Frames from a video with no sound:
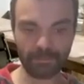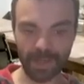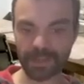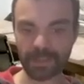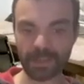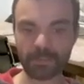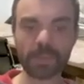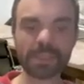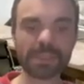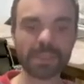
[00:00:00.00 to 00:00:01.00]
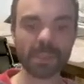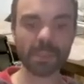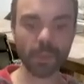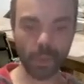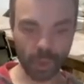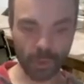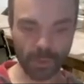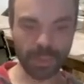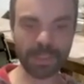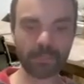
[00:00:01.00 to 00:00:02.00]
Finally, what is a solution to
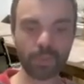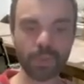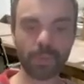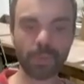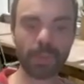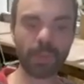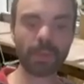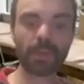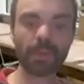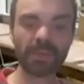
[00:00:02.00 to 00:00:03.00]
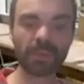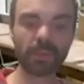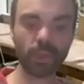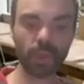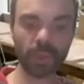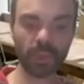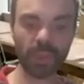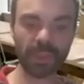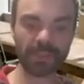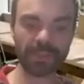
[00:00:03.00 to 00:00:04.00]
a planning problem? A solution
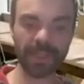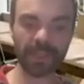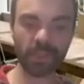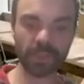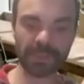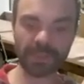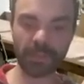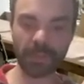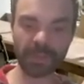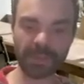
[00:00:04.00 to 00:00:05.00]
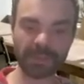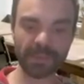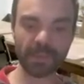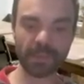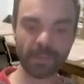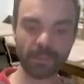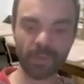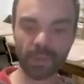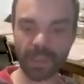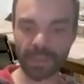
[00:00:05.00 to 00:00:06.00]
is an action sequence,
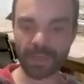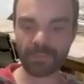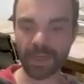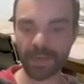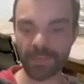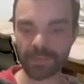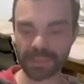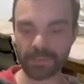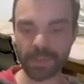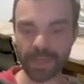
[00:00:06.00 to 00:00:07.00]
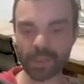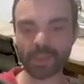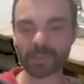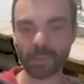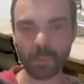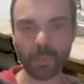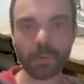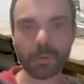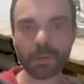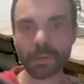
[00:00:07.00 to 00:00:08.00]
which can have either 0 actions or
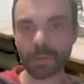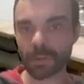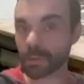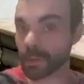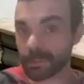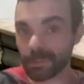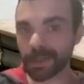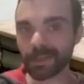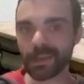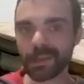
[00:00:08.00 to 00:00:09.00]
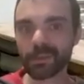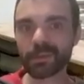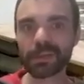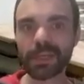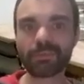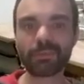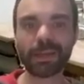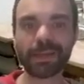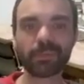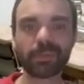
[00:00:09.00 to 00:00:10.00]
more, i.e. you could have a
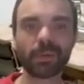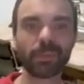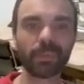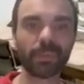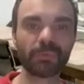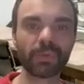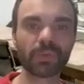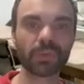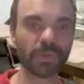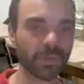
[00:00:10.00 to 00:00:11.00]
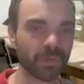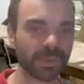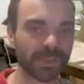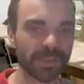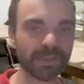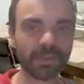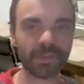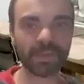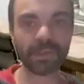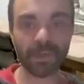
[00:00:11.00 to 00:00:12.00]
planning problem in which your initial state is
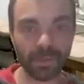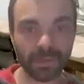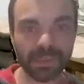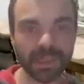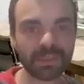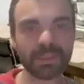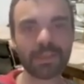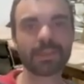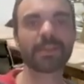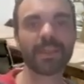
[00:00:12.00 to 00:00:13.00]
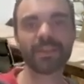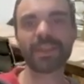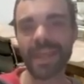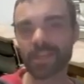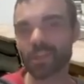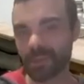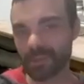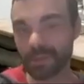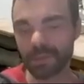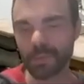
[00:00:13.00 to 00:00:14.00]
already a goal state, and then the
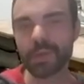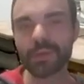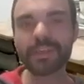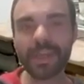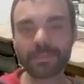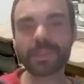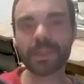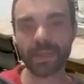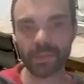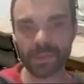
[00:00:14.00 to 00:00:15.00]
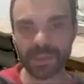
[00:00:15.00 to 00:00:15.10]
the empty action